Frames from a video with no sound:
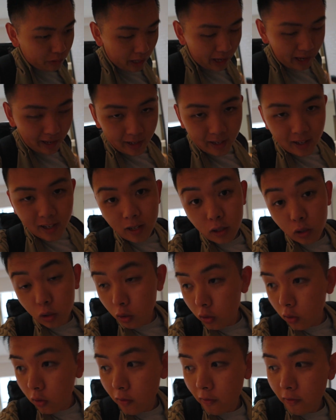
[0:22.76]
day
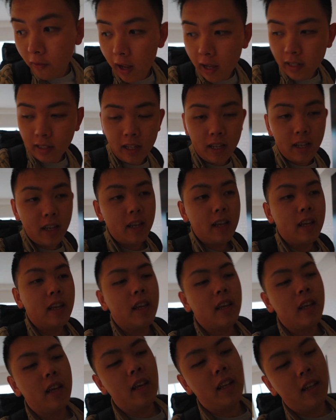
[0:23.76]
until our flight
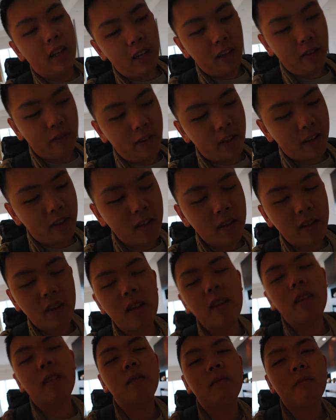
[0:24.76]
in the evening.
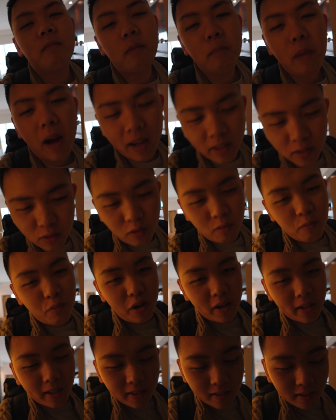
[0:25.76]
My back's going to
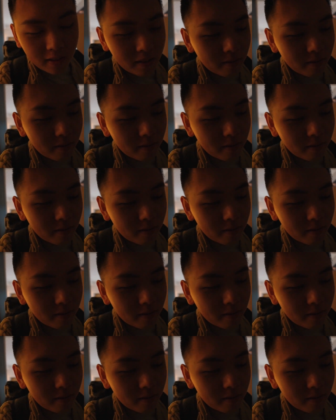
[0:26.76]
break, isn't